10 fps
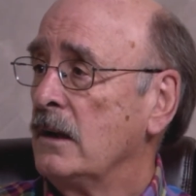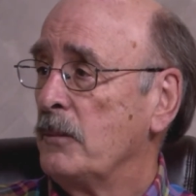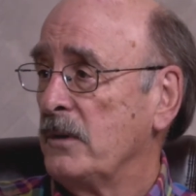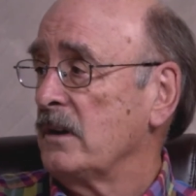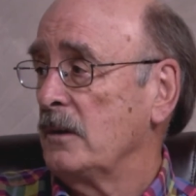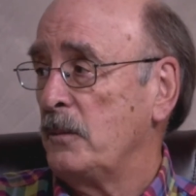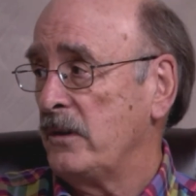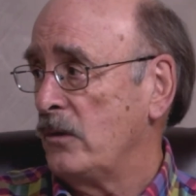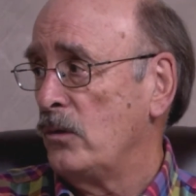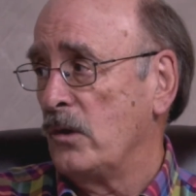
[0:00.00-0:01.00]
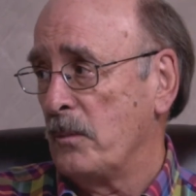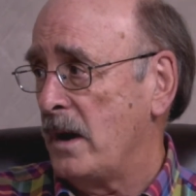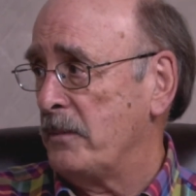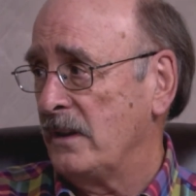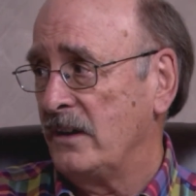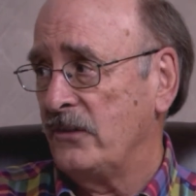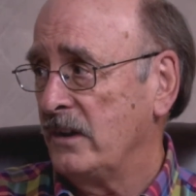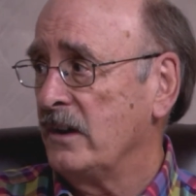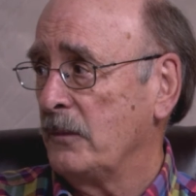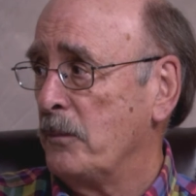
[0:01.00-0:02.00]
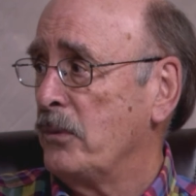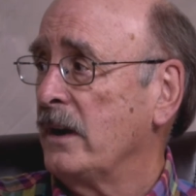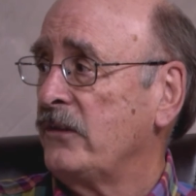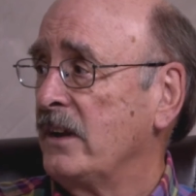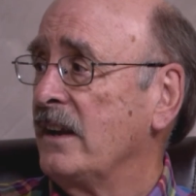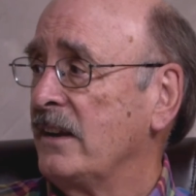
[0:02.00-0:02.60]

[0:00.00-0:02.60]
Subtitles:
particularly with an older population here in Prescott,